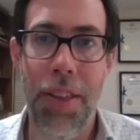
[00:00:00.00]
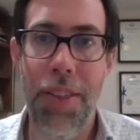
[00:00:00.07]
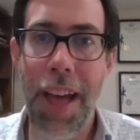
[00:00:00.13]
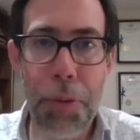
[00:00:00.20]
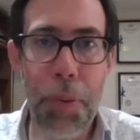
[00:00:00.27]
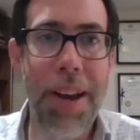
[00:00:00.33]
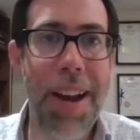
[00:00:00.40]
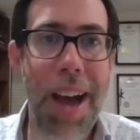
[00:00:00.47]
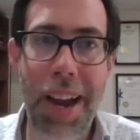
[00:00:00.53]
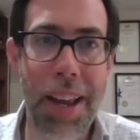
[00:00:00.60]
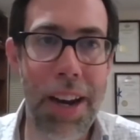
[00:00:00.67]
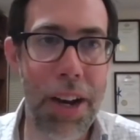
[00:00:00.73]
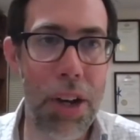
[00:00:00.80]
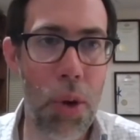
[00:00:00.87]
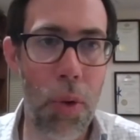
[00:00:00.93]
That's why
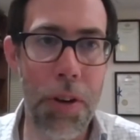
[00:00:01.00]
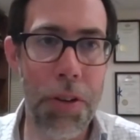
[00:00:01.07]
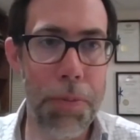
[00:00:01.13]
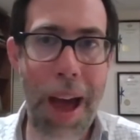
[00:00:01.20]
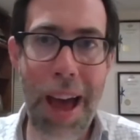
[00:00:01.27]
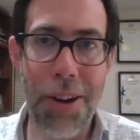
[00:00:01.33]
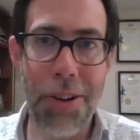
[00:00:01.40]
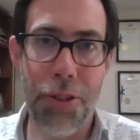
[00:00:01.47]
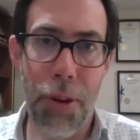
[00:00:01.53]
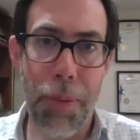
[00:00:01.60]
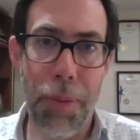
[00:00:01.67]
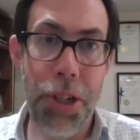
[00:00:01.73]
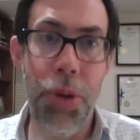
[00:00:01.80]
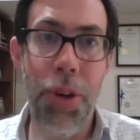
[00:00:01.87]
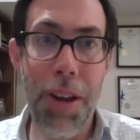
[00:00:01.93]
knocking on doors matters so
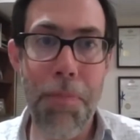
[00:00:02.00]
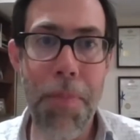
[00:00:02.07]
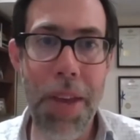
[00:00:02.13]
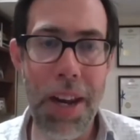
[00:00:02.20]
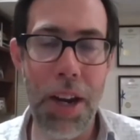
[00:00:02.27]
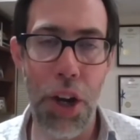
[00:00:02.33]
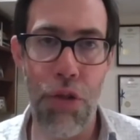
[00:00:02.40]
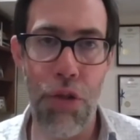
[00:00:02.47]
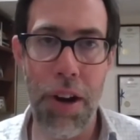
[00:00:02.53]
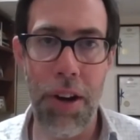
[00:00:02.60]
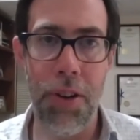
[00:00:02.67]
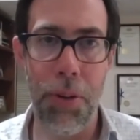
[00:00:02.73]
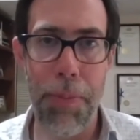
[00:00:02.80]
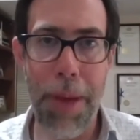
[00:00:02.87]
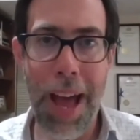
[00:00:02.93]
much. You can meet a
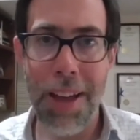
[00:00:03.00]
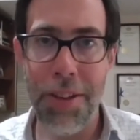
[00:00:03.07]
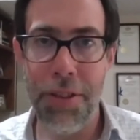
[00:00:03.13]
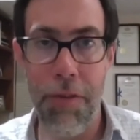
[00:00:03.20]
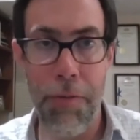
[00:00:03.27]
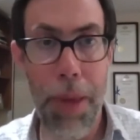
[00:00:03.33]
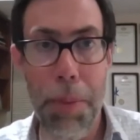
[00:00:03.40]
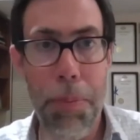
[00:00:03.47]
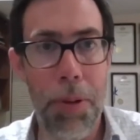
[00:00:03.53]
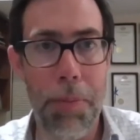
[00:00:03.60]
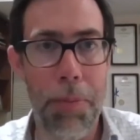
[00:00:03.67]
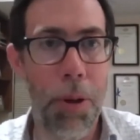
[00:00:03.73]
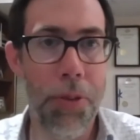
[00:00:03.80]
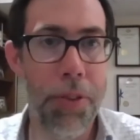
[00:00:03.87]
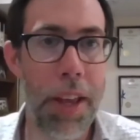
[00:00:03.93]
critical mass of people in
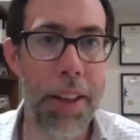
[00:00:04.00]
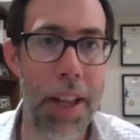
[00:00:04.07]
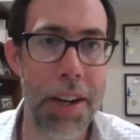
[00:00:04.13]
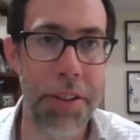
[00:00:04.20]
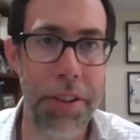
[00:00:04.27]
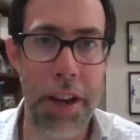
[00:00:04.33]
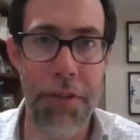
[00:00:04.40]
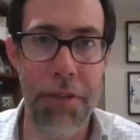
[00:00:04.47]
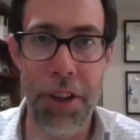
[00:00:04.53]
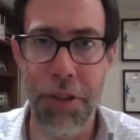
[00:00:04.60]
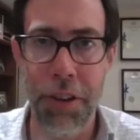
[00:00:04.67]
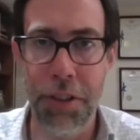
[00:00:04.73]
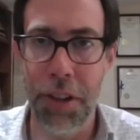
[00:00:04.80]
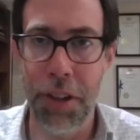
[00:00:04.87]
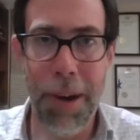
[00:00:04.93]
most state legislative
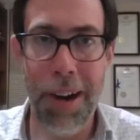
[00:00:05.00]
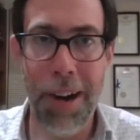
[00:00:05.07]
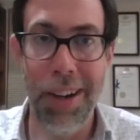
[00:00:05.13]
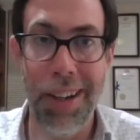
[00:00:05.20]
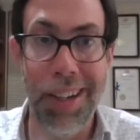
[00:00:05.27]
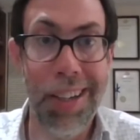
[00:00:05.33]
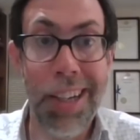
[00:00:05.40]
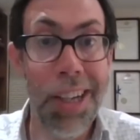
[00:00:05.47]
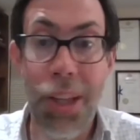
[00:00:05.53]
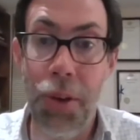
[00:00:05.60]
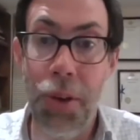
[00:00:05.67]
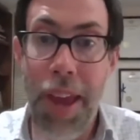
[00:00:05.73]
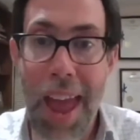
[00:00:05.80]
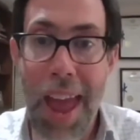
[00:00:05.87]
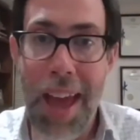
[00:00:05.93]
districts in America. You
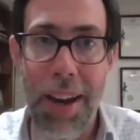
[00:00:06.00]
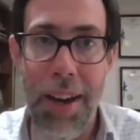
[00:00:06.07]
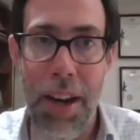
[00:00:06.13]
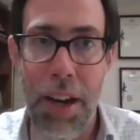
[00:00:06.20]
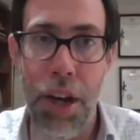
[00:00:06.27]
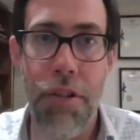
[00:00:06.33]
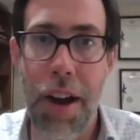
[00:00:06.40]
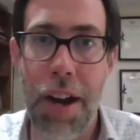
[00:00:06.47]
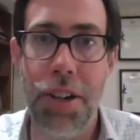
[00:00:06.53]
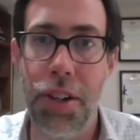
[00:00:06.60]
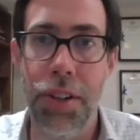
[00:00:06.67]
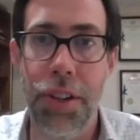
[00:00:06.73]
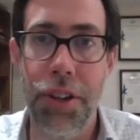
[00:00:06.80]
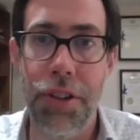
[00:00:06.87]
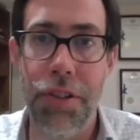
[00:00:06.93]
can't in
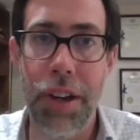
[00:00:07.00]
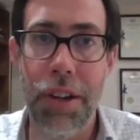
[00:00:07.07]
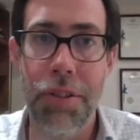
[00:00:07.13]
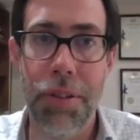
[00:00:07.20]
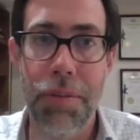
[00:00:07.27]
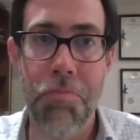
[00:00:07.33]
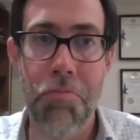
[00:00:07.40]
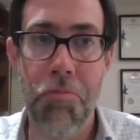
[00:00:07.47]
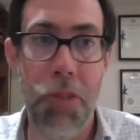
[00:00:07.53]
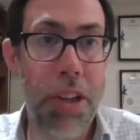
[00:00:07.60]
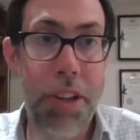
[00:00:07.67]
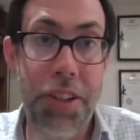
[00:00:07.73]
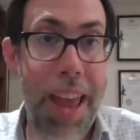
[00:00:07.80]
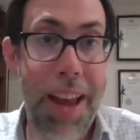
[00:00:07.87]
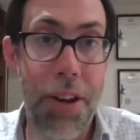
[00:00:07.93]
congressional districts. You
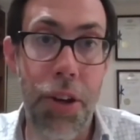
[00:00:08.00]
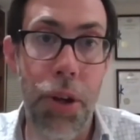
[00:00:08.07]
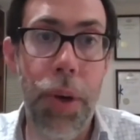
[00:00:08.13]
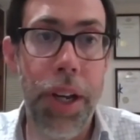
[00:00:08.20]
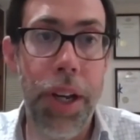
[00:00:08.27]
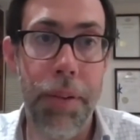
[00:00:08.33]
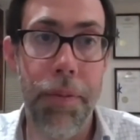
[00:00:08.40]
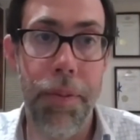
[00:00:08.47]
just can't do it.